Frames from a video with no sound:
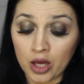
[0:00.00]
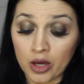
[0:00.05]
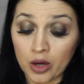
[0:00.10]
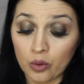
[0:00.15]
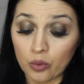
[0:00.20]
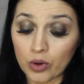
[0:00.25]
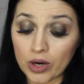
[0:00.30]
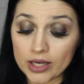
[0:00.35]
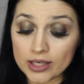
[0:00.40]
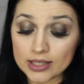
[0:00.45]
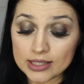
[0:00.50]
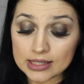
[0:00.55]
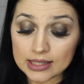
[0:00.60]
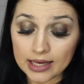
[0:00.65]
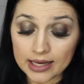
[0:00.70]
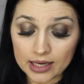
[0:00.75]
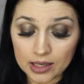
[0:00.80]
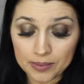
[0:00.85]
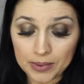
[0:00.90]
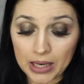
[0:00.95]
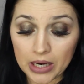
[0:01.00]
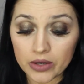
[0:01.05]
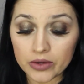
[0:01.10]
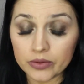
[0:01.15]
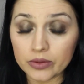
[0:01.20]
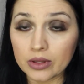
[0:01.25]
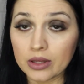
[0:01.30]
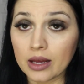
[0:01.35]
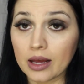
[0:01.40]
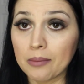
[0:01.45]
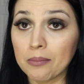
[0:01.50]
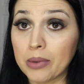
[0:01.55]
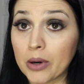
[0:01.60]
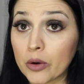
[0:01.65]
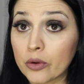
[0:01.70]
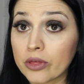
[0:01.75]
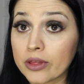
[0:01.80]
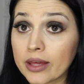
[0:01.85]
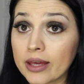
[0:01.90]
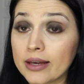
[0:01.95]
What I dislike about
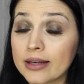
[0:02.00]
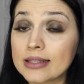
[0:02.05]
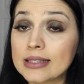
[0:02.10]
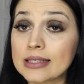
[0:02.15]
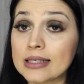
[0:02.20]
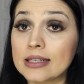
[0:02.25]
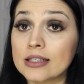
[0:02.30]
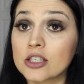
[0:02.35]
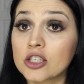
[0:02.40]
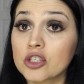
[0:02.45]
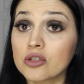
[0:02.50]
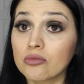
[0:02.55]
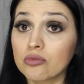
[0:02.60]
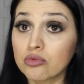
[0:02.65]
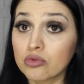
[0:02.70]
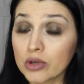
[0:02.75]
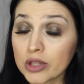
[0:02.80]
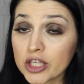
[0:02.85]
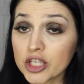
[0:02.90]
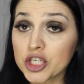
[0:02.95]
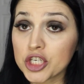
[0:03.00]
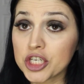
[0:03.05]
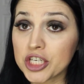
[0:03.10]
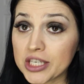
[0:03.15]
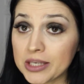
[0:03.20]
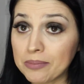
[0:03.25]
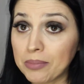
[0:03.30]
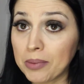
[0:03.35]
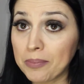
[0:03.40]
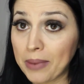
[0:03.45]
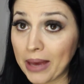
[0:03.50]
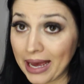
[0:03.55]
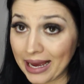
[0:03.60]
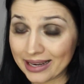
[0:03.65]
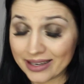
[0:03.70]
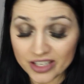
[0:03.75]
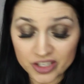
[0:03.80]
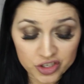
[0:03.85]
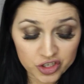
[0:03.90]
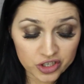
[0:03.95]
both kits is really cheap
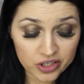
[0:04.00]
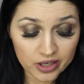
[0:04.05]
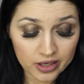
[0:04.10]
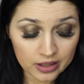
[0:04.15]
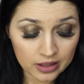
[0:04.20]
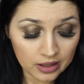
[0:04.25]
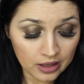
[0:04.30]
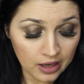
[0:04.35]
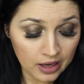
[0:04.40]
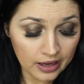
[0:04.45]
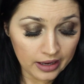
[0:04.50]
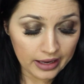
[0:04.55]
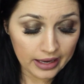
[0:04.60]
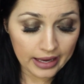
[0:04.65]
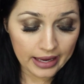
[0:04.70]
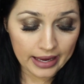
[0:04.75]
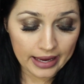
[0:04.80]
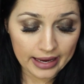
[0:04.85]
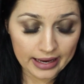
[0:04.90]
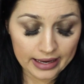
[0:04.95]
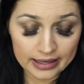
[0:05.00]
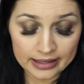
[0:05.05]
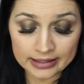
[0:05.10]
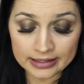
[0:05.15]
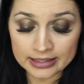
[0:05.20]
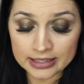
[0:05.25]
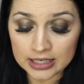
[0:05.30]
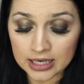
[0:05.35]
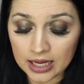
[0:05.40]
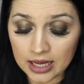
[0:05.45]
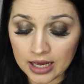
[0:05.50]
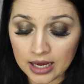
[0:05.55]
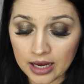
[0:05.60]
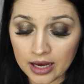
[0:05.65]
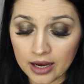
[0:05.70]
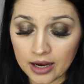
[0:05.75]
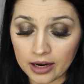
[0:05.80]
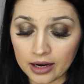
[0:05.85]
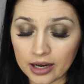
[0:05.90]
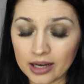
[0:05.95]
packaging and
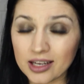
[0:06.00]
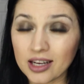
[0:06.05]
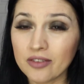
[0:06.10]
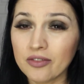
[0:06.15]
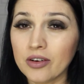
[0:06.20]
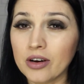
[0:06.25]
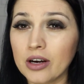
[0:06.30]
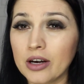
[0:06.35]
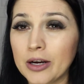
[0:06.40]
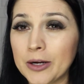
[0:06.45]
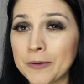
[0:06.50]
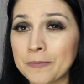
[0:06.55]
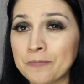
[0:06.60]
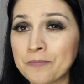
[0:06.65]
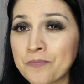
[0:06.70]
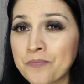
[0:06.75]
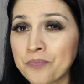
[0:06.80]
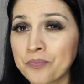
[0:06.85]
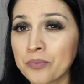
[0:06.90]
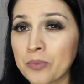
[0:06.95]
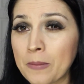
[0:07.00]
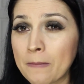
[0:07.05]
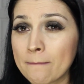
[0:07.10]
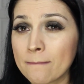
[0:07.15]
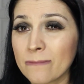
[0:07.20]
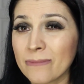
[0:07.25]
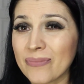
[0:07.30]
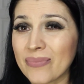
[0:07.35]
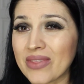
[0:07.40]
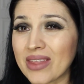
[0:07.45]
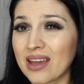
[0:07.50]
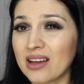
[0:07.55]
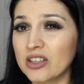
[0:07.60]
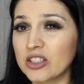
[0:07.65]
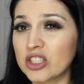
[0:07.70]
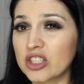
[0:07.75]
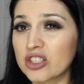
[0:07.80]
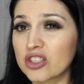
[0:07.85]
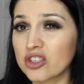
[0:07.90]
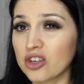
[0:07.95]
kind of
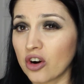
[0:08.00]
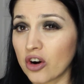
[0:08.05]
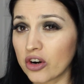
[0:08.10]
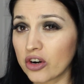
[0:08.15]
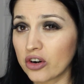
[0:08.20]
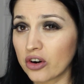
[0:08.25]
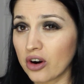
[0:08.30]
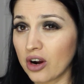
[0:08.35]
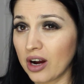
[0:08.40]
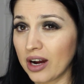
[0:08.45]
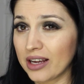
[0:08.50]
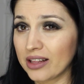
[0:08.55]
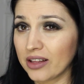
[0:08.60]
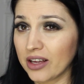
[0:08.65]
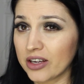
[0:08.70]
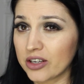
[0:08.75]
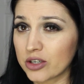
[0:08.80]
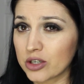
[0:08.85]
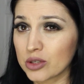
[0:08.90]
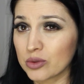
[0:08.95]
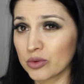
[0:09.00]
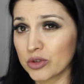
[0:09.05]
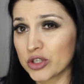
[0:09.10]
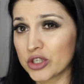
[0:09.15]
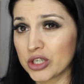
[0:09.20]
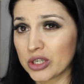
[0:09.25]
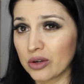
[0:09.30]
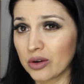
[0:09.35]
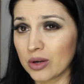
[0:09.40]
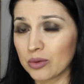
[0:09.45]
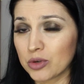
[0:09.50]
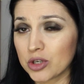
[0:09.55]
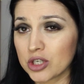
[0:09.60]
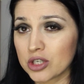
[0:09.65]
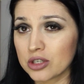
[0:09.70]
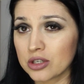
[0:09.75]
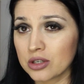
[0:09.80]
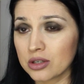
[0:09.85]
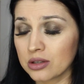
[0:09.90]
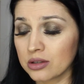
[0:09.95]
darker highlighters, which, you know, I
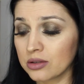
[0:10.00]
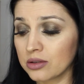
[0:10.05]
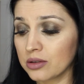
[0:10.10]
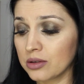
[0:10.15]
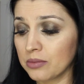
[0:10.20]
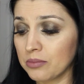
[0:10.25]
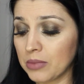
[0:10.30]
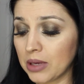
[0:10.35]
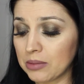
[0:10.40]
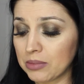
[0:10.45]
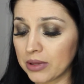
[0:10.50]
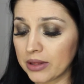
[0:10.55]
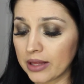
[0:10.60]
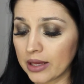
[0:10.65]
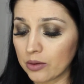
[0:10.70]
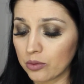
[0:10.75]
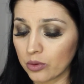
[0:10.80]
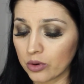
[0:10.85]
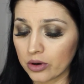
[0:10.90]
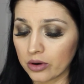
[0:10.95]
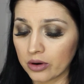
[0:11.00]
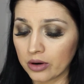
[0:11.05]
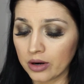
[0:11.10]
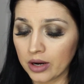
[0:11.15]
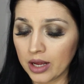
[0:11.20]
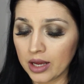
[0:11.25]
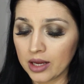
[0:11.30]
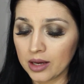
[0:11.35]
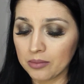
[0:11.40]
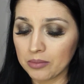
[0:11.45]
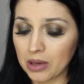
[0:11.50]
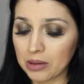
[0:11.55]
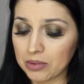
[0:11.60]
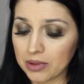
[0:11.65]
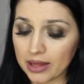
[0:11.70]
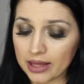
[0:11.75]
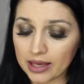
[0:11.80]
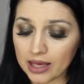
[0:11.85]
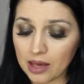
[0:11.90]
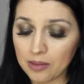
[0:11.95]
wish maybe
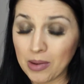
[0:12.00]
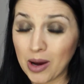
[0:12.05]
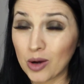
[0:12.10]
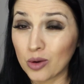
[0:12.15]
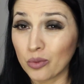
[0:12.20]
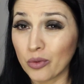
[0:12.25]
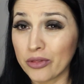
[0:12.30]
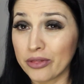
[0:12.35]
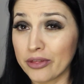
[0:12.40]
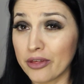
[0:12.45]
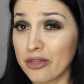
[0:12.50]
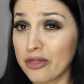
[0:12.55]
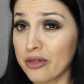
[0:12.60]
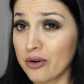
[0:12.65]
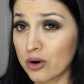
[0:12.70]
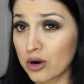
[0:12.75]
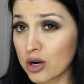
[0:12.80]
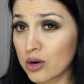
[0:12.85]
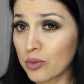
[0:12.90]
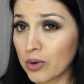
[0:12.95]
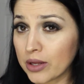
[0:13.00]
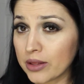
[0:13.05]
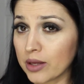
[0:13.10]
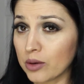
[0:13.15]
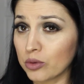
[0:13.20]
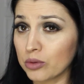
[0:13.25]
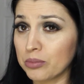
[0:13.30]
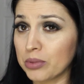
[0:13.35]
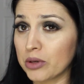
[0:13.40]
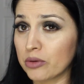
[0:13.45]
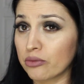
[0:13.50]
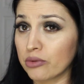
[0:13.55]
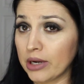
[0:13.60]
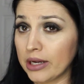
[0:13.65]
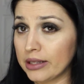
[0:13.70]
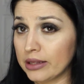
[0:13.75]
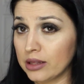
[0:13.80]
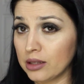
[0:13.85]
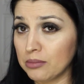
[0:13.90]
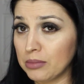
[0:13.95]
they came out with the third one that would be
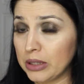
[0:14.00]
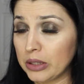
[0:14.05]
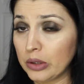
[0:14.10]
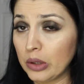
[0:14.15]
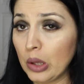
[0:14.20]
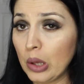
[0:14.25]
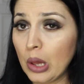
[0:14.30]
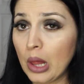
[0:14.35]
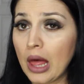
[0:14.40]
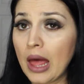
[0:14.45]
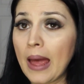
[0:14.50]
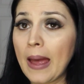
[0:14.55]
right in the middle.